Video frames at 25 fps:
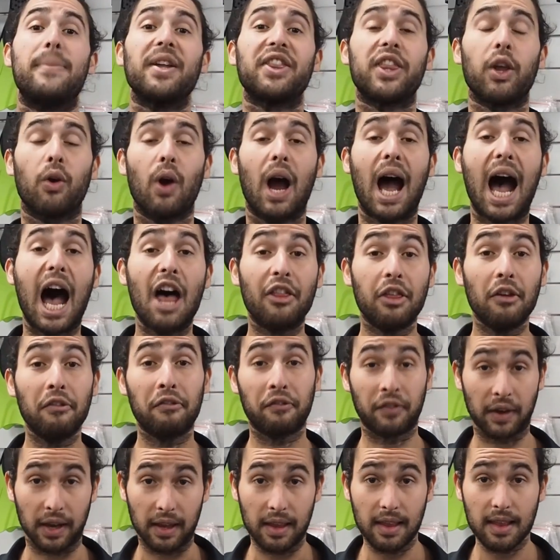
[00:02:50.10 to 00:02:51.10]
But there are other
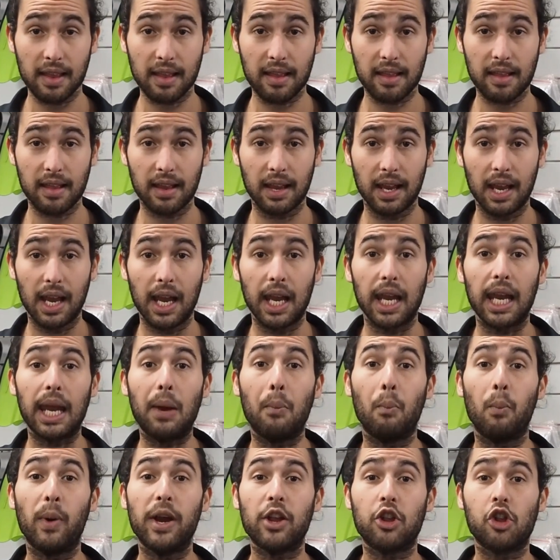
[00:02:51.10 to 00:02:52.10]
fins
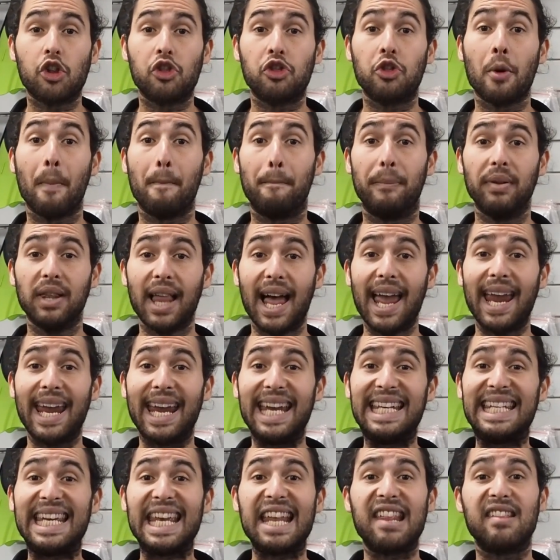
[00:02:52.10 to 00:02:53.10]
in which the
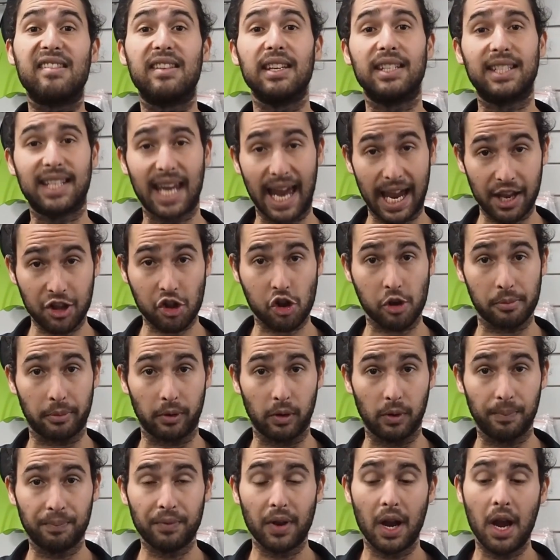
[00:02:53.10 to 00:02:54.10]
blade is
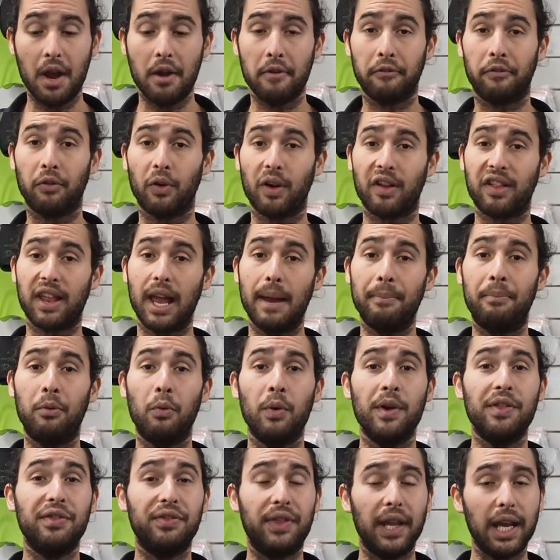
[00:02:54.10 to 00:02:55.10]
detachable. For example,
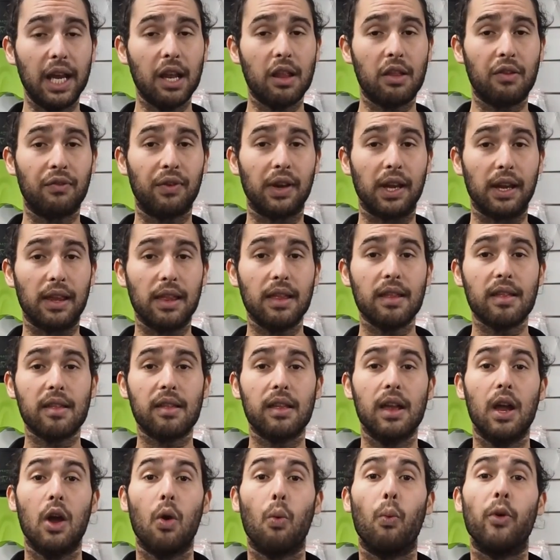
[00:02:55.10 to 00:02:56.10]
with these
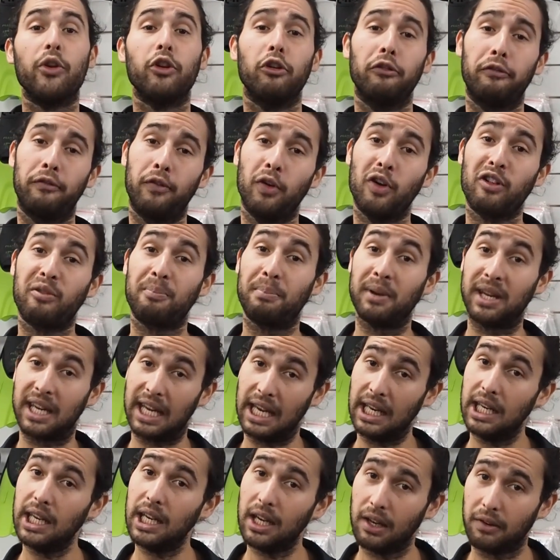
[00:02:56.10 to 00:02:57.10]
fins, when you're first
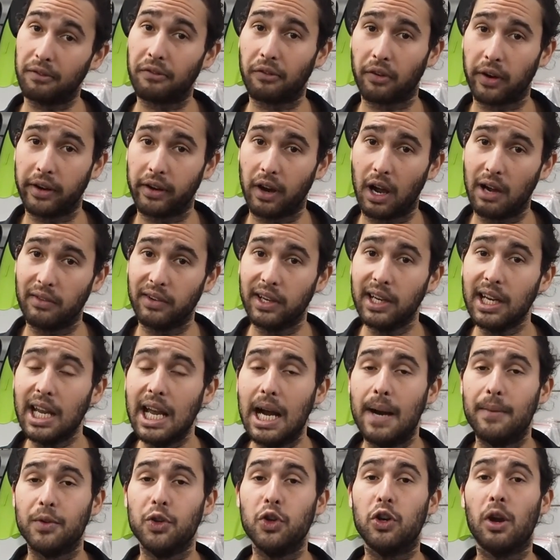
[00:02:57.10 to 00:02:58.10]
beginning in freediving,
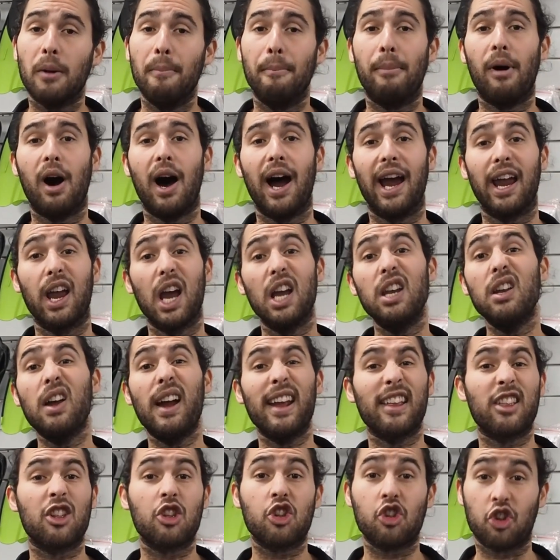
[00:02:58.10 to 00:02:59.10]
you can buy a
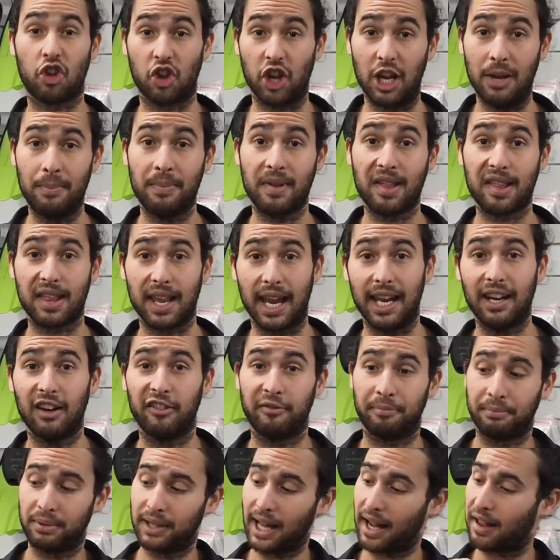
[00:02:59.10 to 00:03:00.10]
nice cheap set
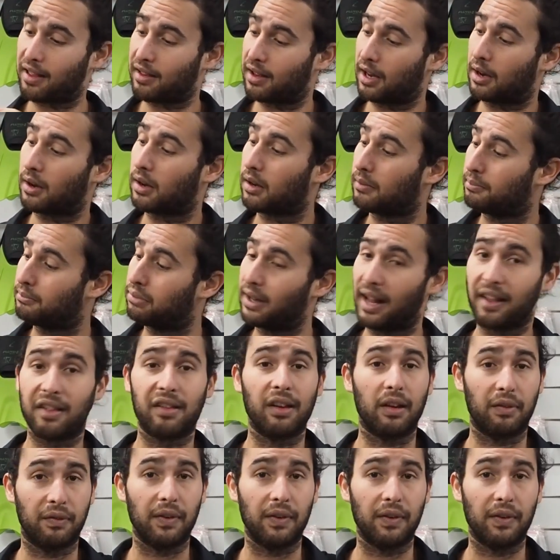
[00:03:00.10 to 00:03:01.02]
of plastic